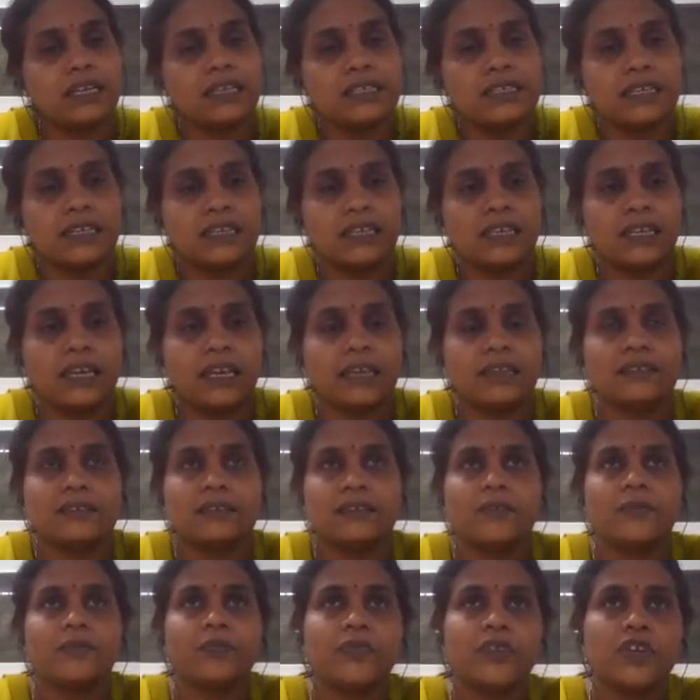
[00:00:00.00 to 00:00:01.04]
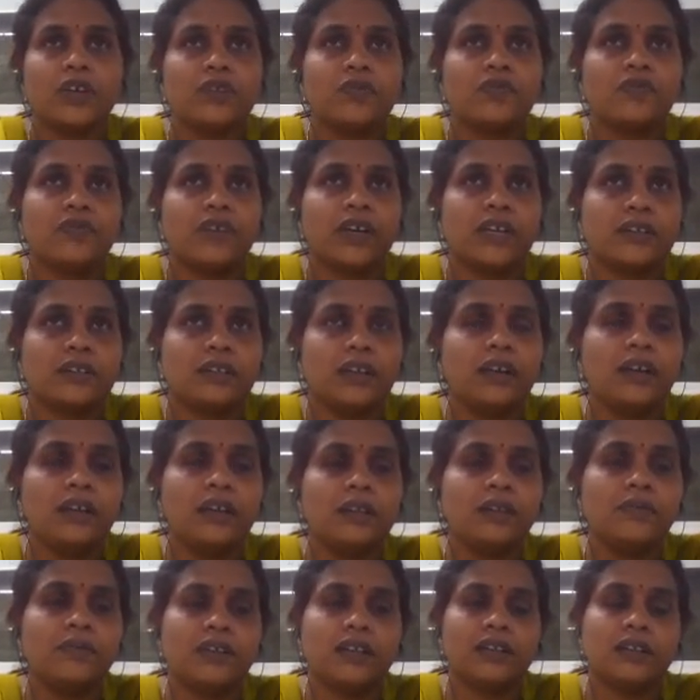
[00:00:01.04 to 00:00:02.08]
syntax. For
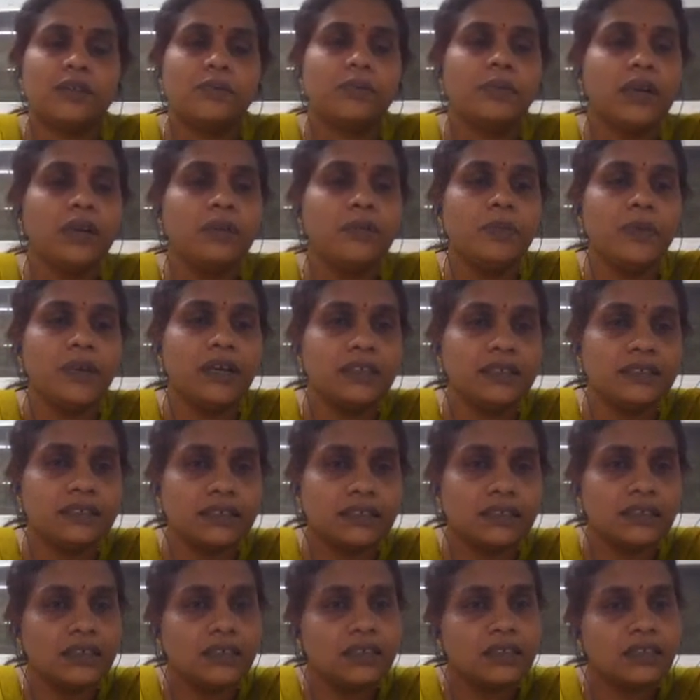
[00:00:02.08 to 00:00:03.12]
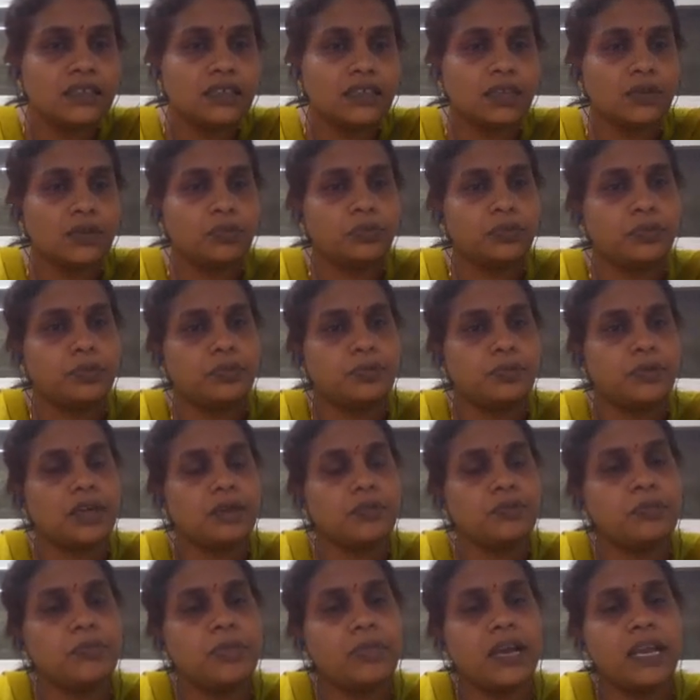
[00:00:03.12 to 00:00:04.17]
that purpose, the
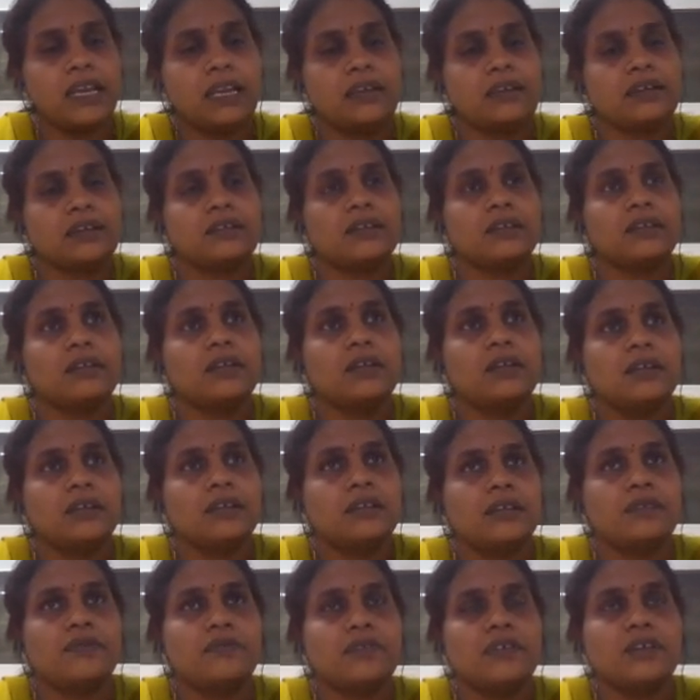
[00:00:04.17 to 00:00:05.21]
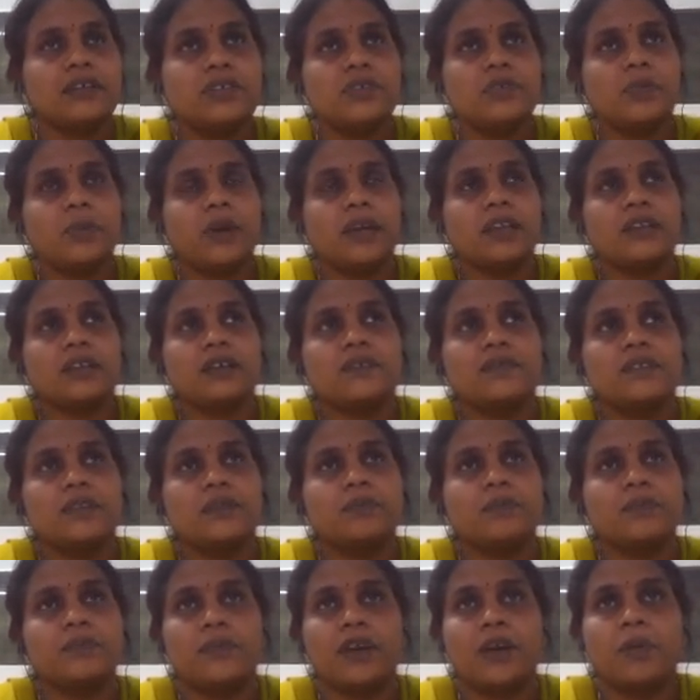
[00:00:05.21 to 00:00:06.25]
compiler, the first part of the
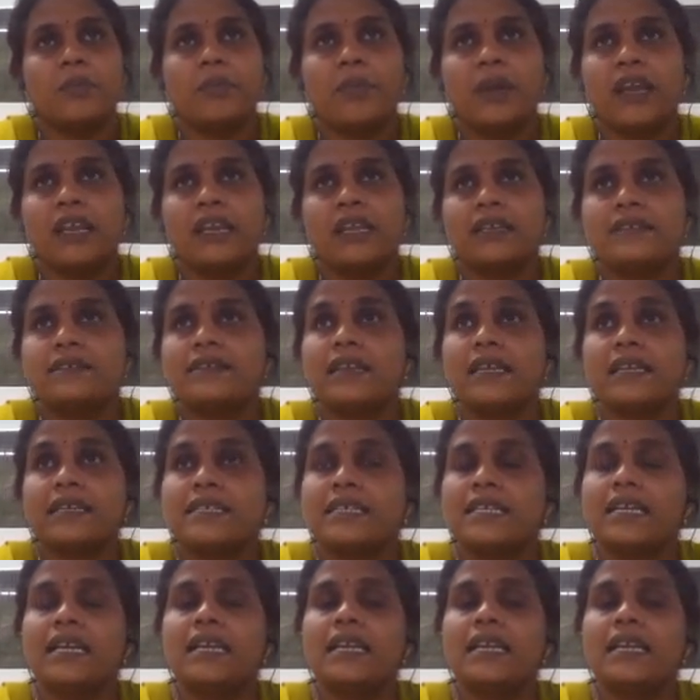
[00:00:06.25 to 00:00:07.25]
compiler is lexical